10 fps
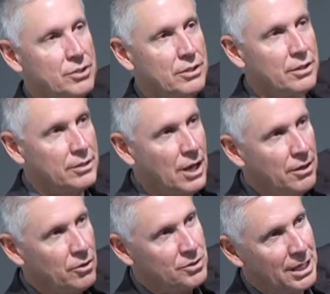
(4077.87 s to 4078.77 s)
it kind
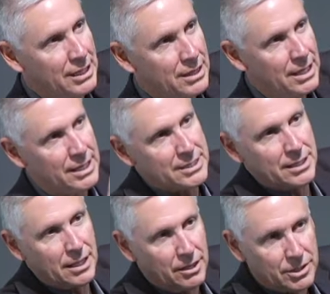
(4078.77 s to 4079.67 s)
of goes like this,
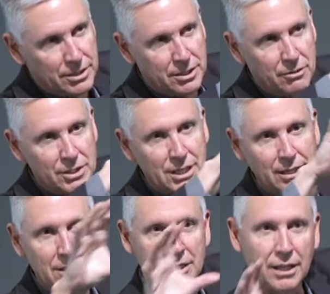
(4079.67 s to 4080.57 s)
and then there's a series like
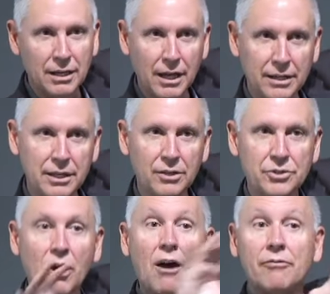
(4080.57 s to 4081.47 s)
this, and then it kind of tails
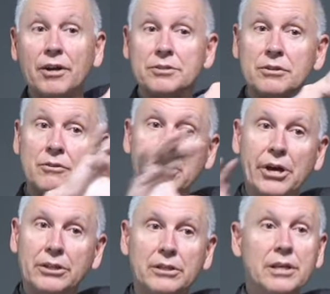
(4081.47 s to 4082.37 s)
off, right? So
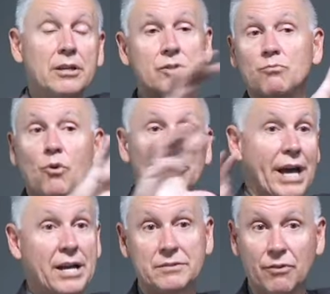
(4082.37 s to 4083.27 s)
the Leonids won't
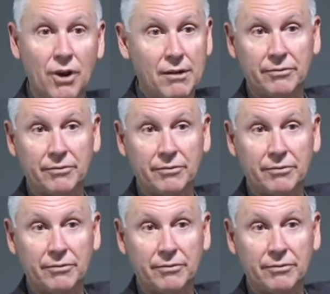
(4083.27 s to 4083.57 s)
last forever,